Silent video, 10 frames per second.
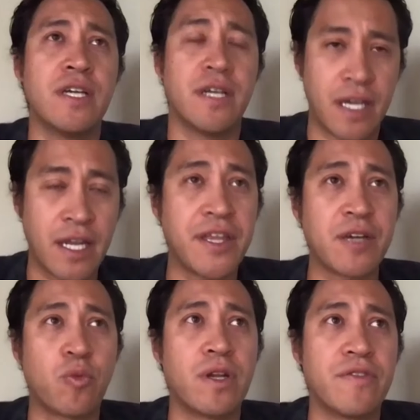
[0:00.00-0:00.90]
and I think
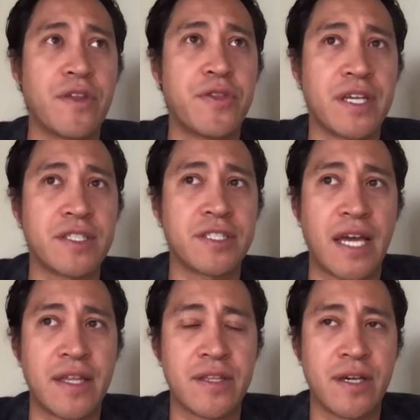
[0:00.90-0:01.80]
one of the things is that
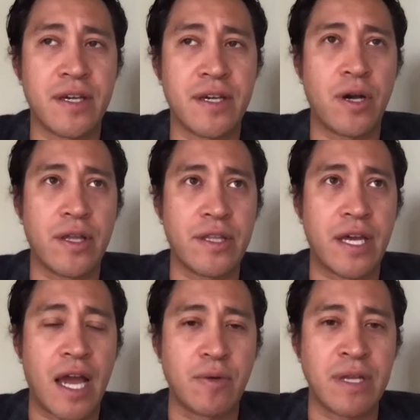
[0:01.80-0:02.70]
I
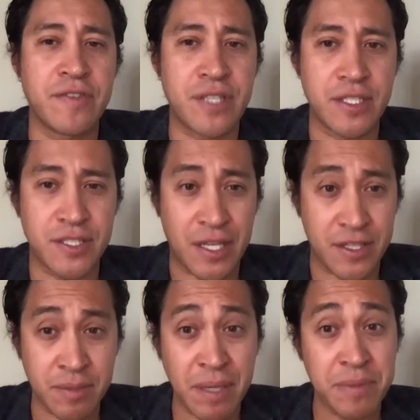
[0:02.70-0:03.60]
would emphasize is that
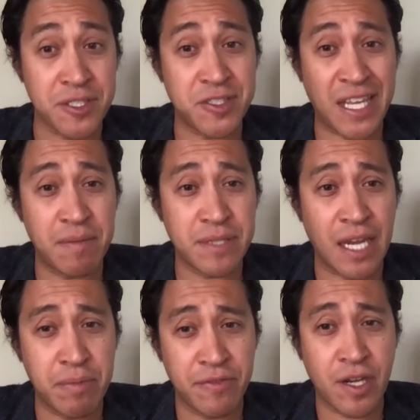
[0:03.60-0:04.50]
sometimes the same type
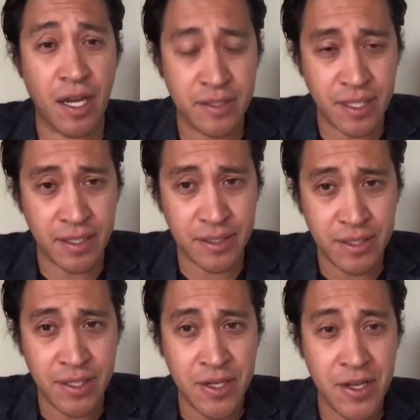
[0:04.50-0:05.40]
of content
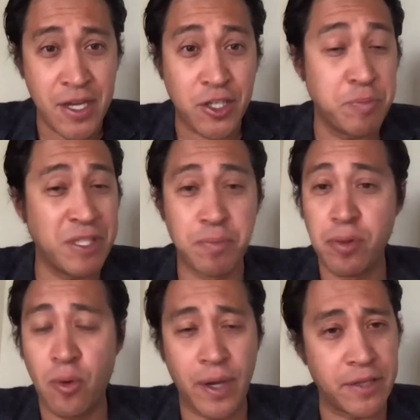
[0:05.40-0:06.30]
could be
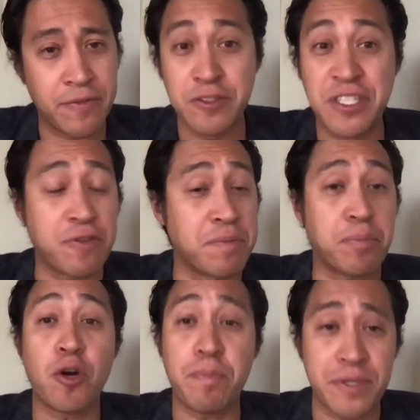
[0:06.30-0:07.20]
deployed for different
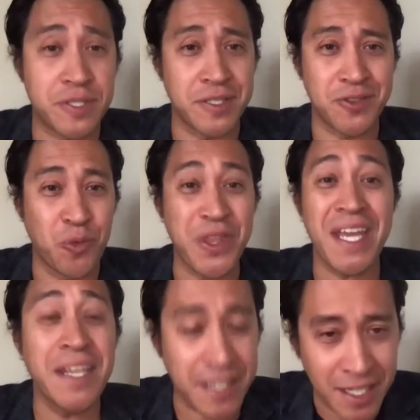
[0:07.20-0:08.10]
purposes within
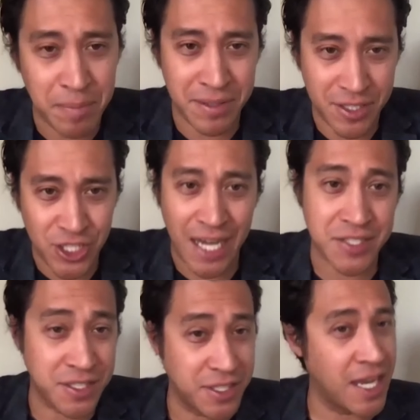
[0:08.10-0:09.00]
a company,
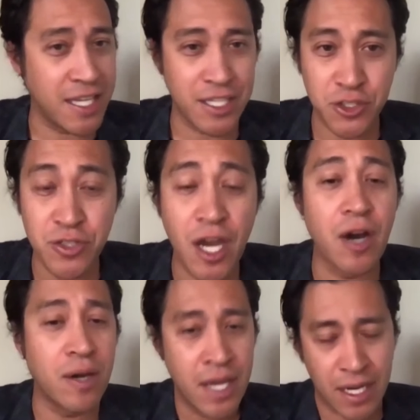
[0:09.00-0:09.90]
Jackson. As you know,
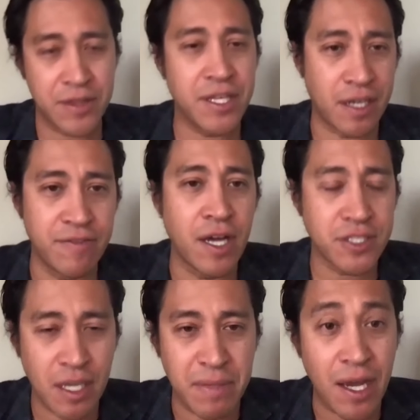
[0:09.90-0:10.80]
and I think Yvonne's
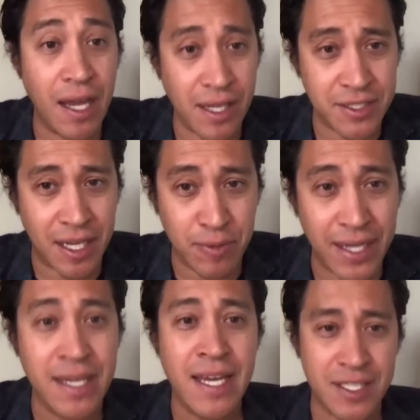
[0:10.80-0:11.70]
comment highlights that, right?
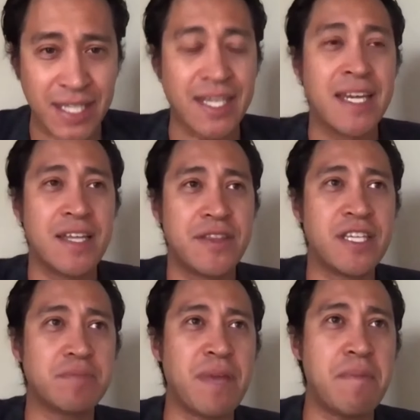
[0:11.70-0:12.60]
It's like, this
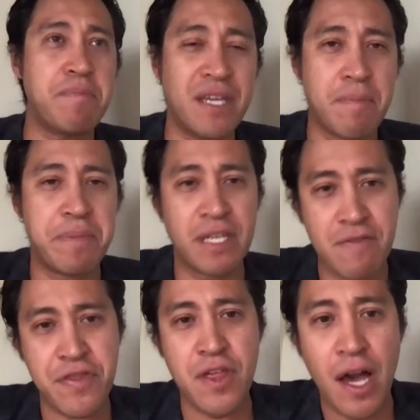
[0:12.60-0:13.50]
may be a bit of
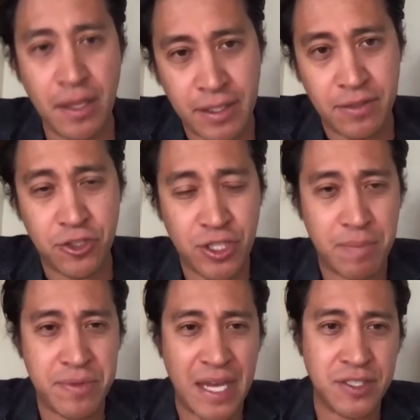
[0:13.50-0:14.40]
thought leadership
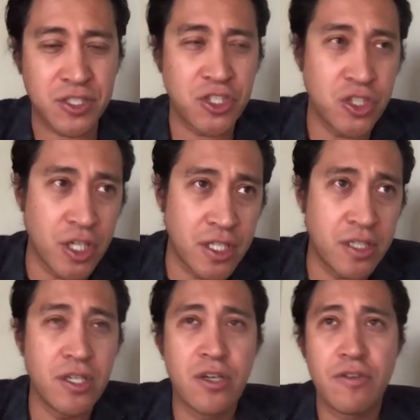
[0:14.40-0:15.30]
that's good
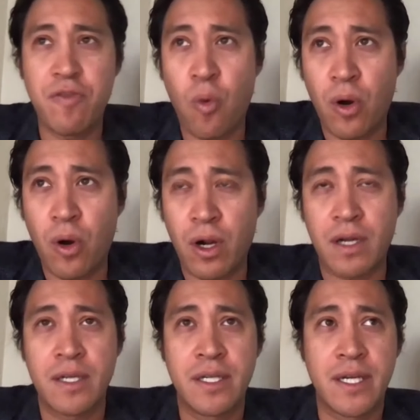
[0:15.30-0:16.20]
for,
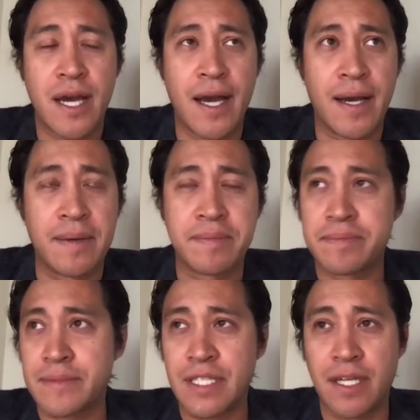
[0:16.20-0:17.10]

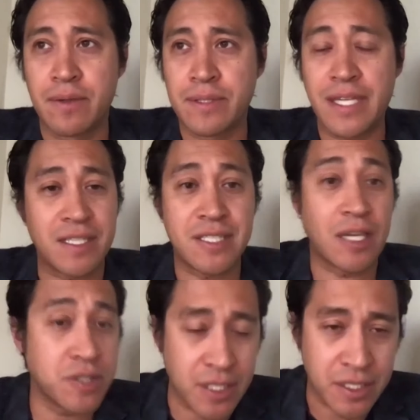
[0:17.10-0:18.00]
getting sales
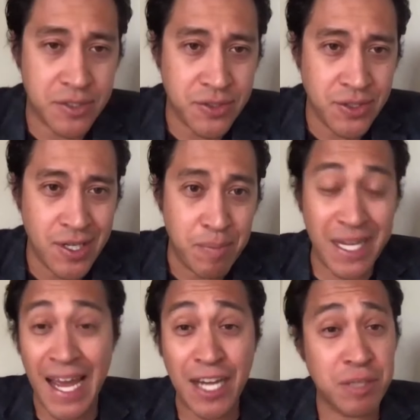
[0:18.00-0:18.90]
leads, but it
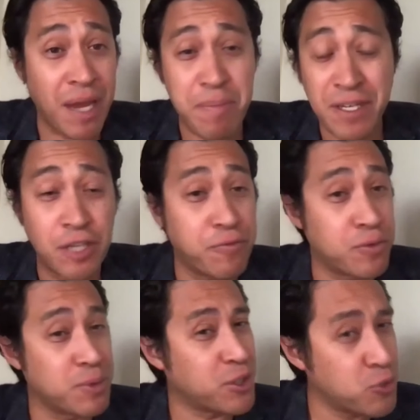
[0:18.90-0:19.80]
actually might be good for
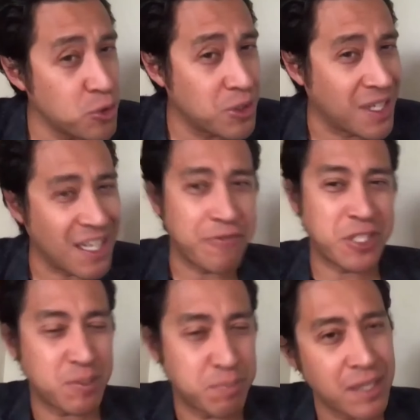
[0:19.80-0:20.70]
recruiting if
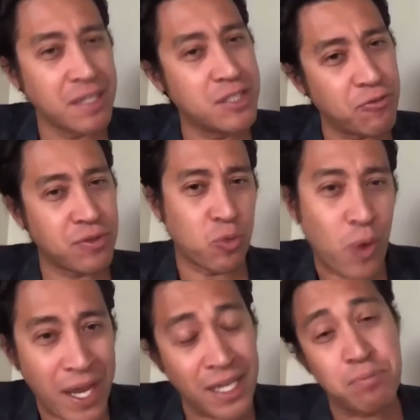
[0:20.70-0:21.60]
spun a different
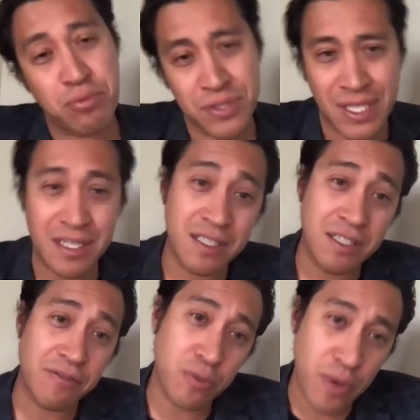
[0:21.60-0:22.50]
way and presented a
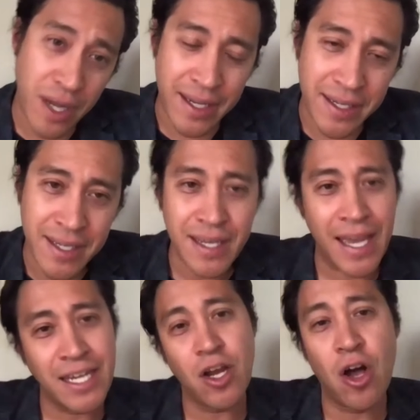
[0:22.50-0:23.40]
different way. And
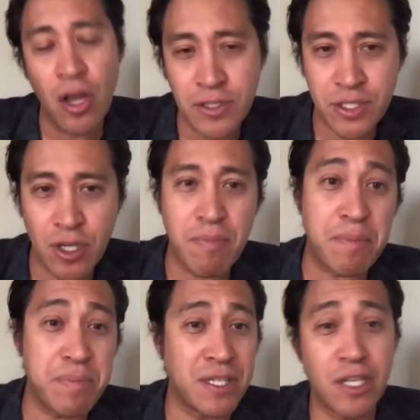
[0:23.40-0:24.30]
it also might be
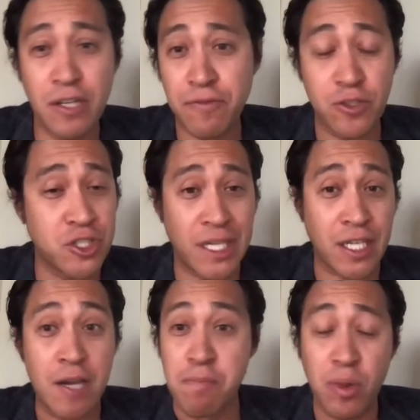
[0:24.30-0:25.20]
good for just like
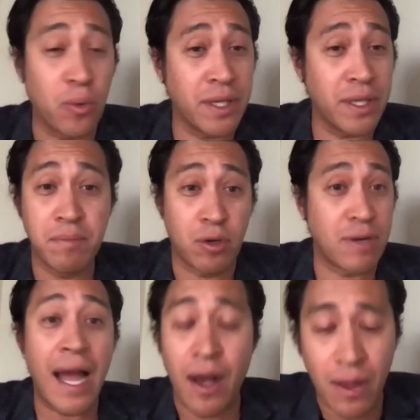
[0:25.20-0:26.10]
employee
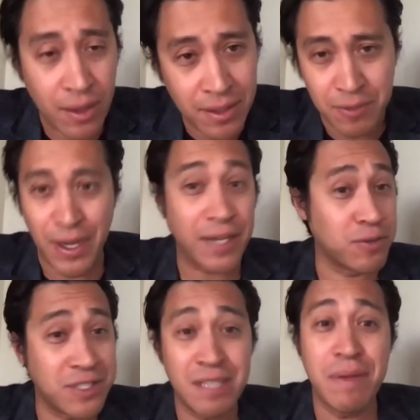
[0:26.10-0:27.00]
morale, right? Or
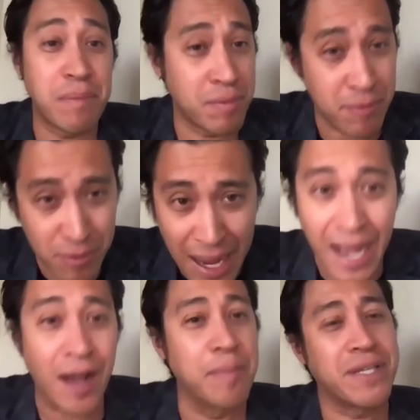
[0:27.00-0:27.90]
team member morale,
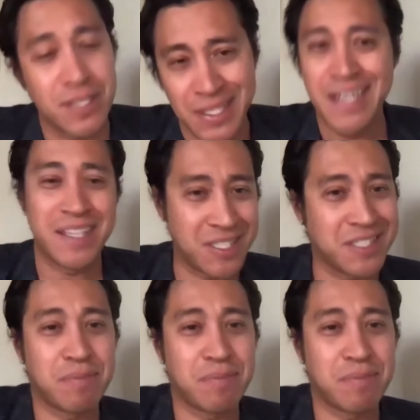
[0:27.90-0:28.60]
because this is something